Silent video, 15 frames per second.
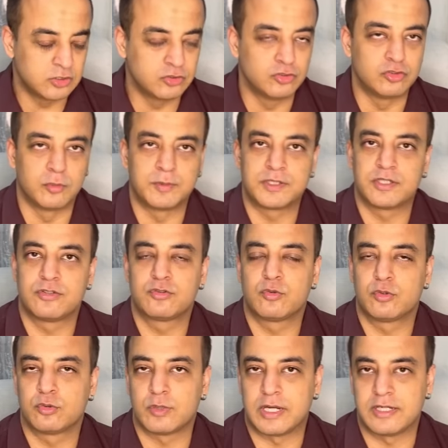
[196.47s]
Jupiter is
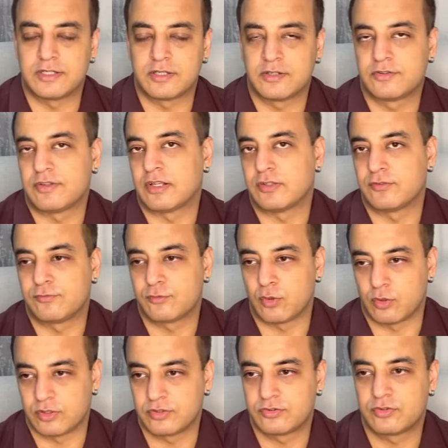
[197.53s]
going to enter the sign of
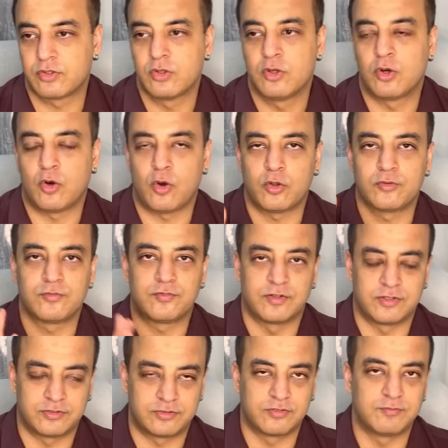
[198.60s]
Taurus on
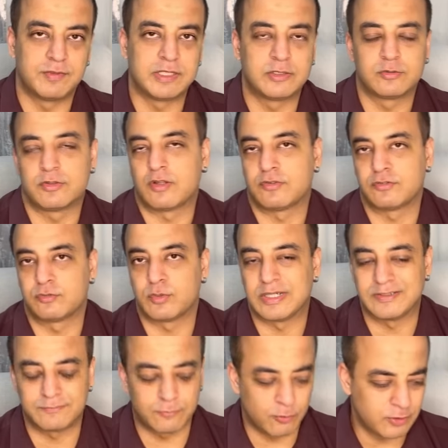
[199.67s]
1st of May
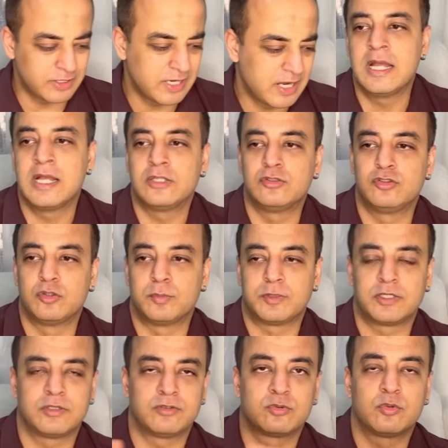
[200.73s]
2024.
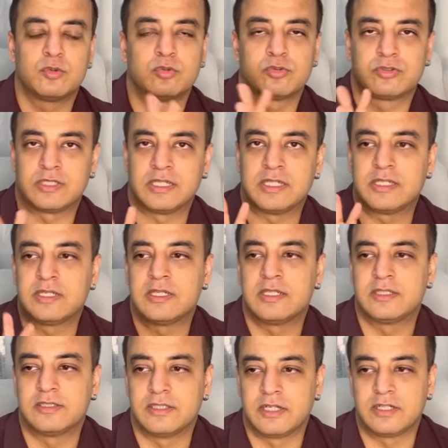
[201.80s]
Jupiter is going to stay
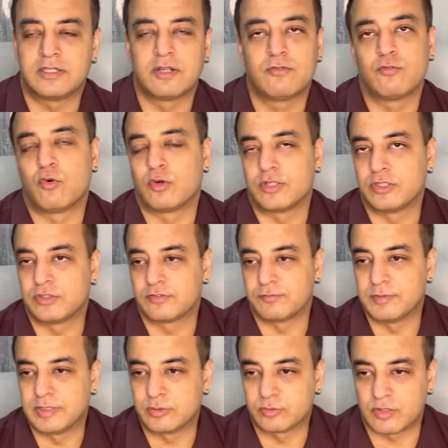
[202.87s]
there till 14th of
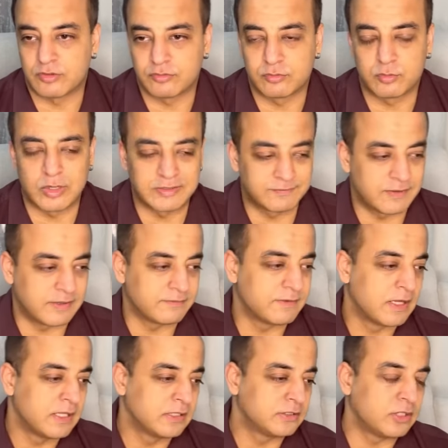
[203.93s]
May 2025.
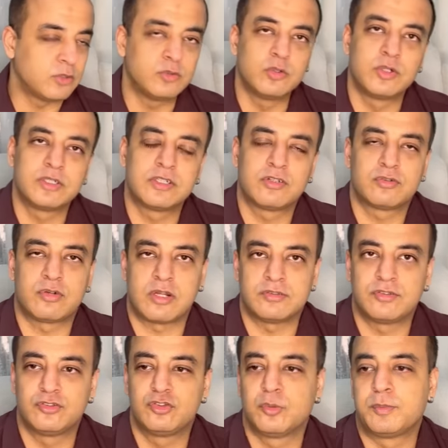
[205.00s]
Now during this
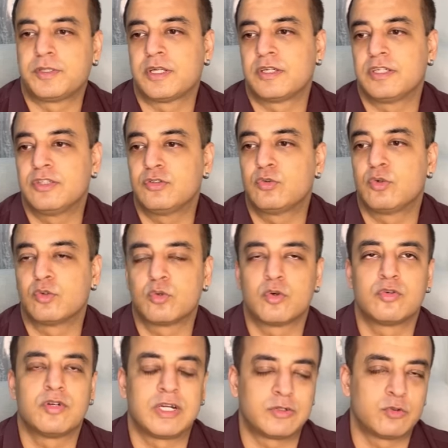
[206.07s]
transit, Jupiter is going to go
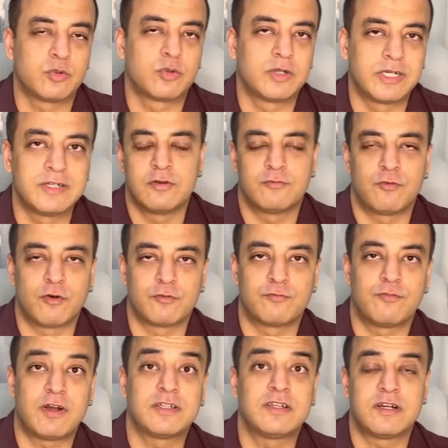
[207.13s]
retrograde for
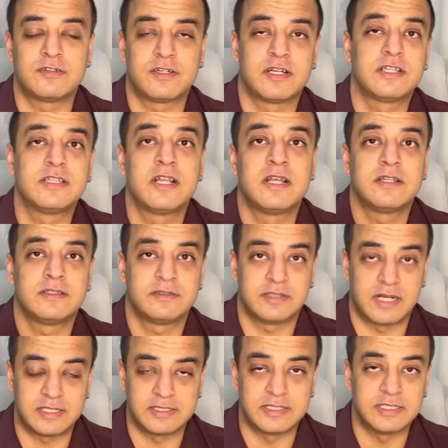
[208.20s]

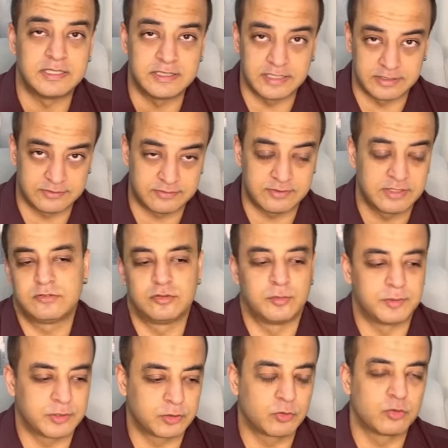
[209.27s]
119 days.
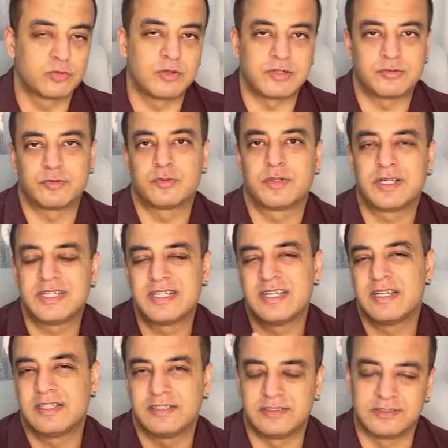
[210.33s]
Jupiter goes retrograde
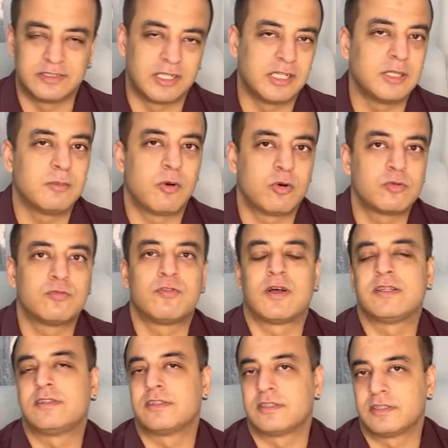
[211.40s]
nearly about
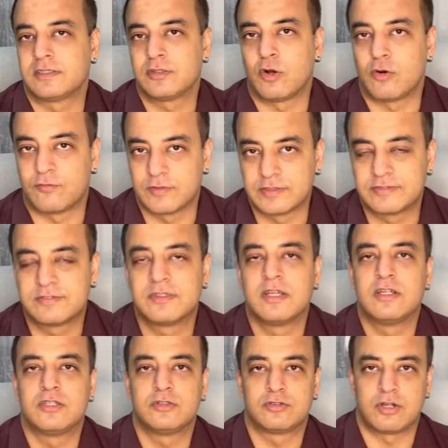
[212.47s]
one third of its
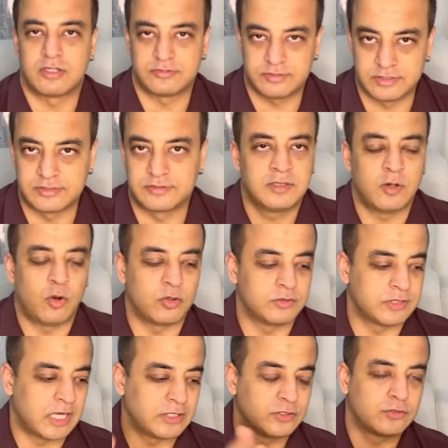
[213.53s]
transit. On
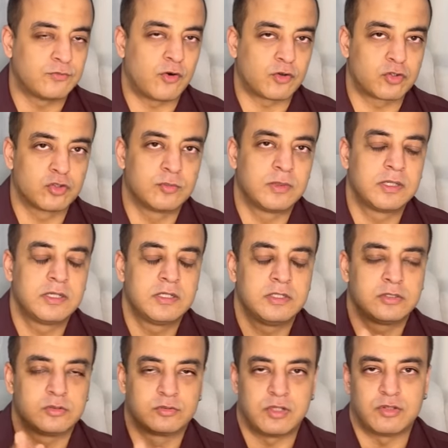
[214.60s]
9th of October
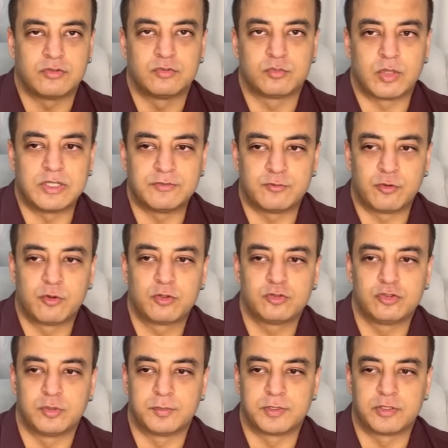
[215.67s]
2024,
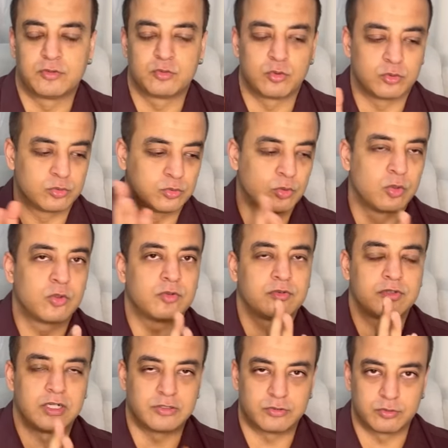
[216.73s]
Jupiter is going to go
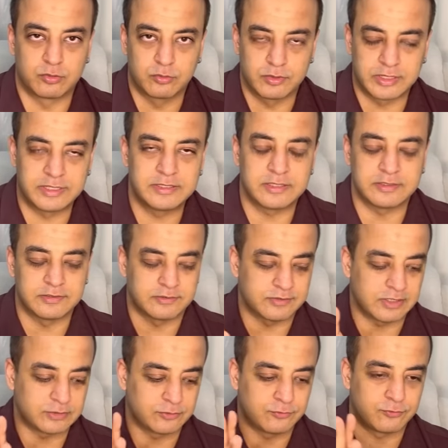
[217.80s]
retrograde in the
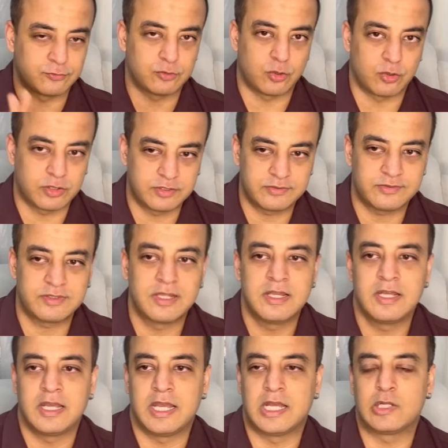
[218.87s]
sign of Taurus
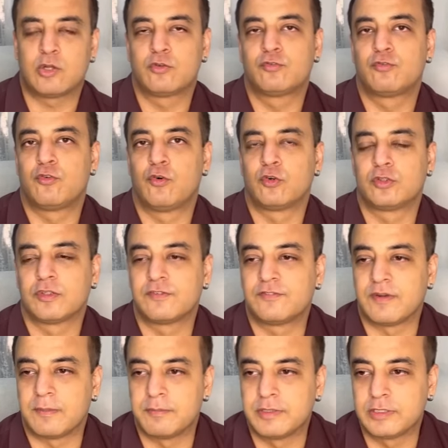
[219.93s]
and on 4th of
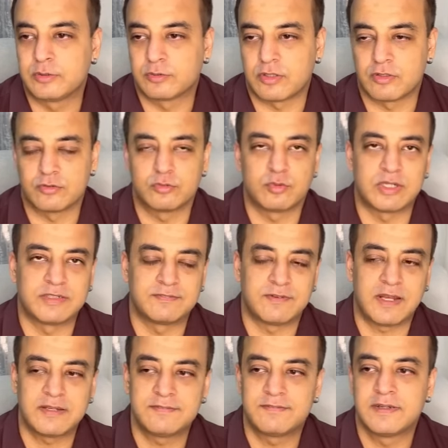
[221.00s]
February
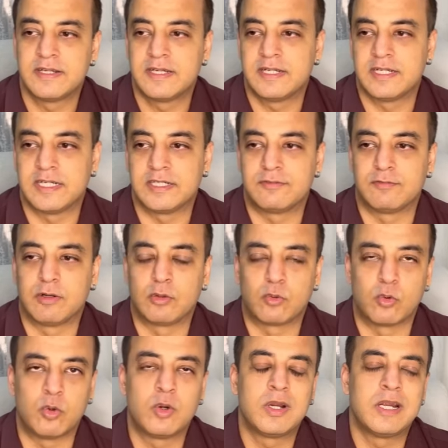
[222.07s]
2025, it will
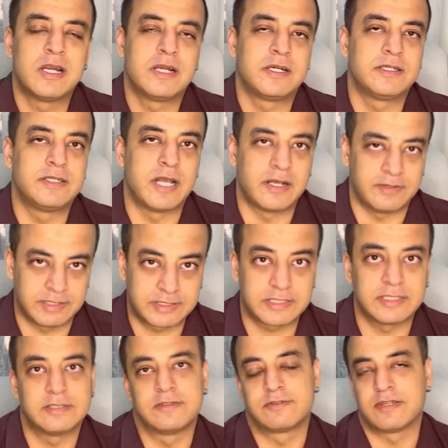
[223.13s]
go direct
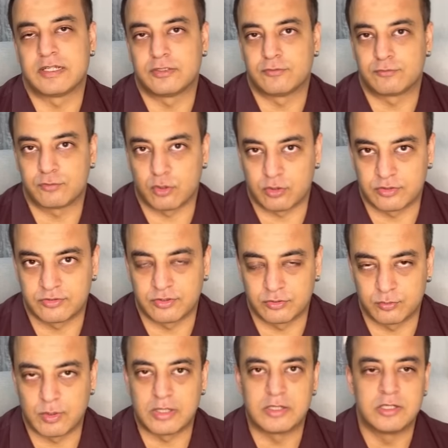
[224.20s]
in the sign of Taurus as
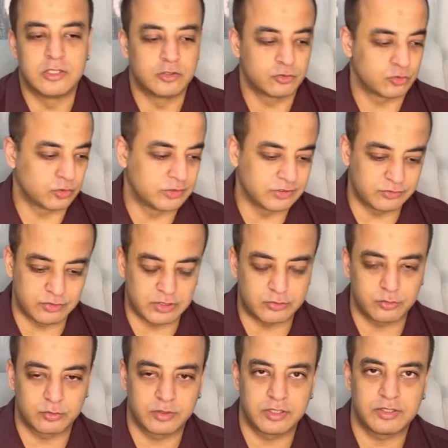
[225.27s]
well. So this
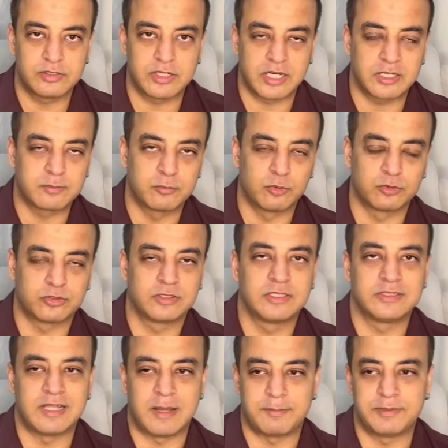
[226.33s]
retrograde and direct motion
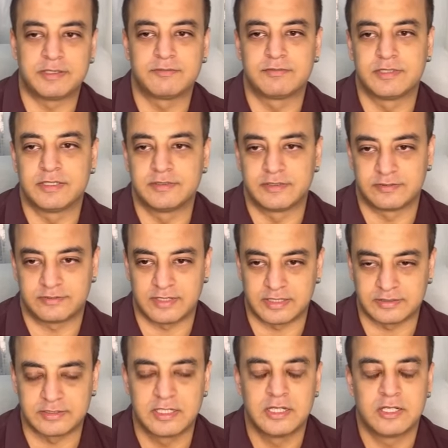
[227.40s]
is happening within this
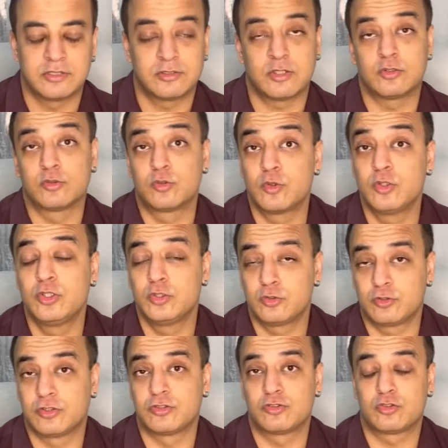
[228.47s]
sign. Now the good news
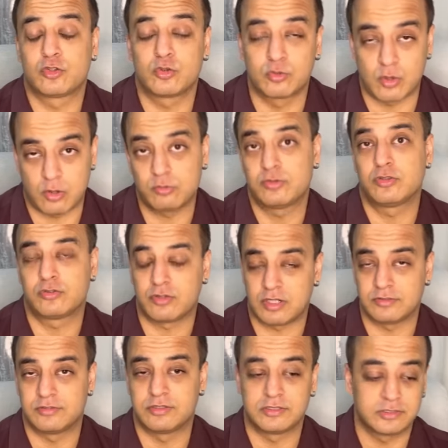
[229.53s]
is throughout the
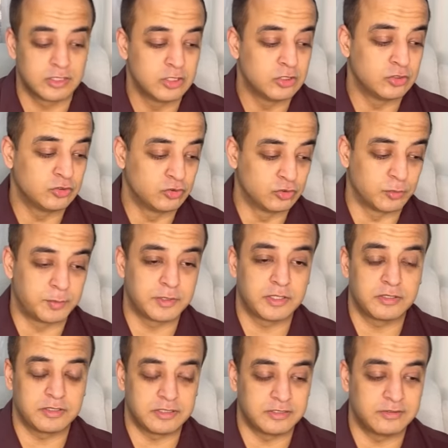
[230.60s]
transit,
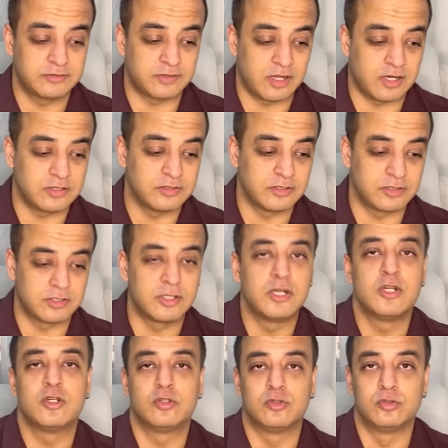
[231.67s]
Jupiter is under
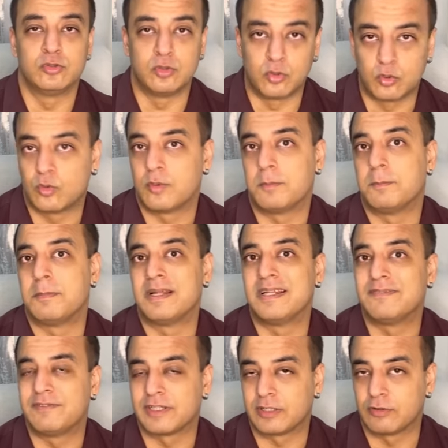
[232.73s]
no
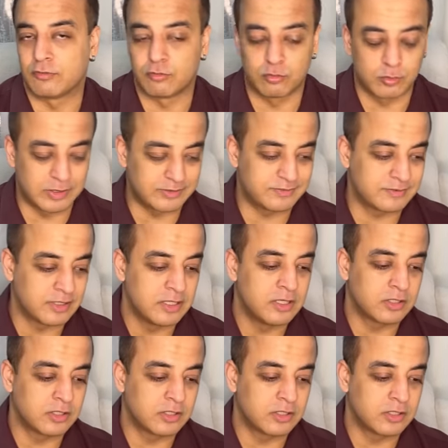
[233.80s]
malefic influence.